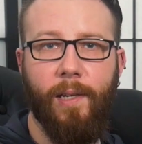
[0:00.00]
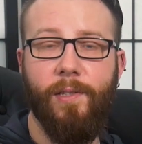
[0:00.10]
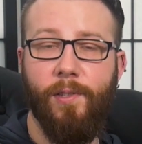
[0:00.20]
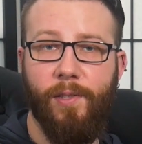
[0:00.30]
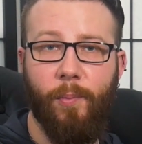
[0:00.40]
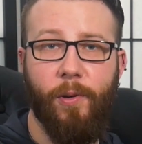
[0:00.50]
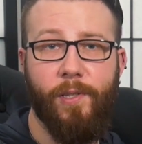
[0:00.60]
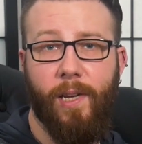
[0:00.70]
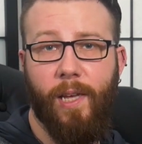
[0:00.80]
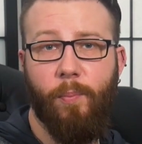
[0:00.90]
It's the same
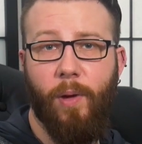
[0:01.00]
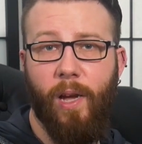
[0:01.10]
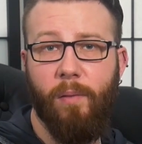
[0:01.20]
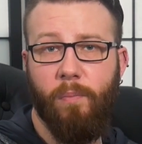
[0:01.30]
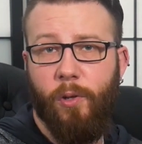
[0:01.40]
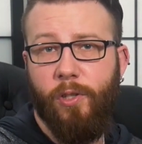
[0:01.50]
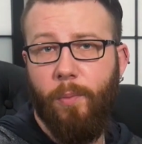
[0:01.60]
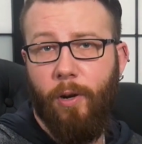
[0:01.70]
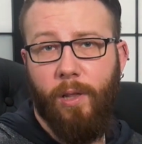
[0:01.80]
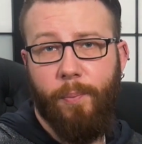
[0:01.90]
reason I keep buying
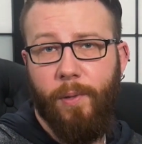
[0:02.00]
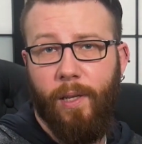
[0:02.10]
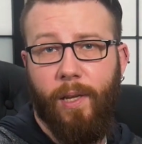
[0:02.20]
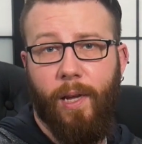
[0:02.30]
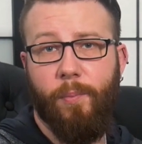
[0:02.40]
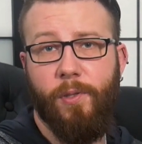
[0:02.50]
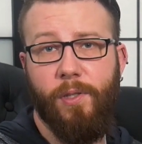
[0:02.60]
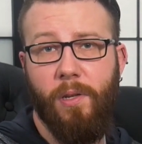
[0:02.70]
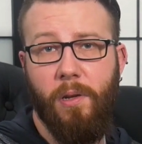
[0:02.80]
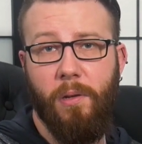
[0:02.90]
post-apocalyptic
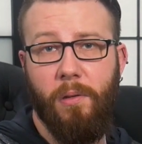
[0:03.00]
games,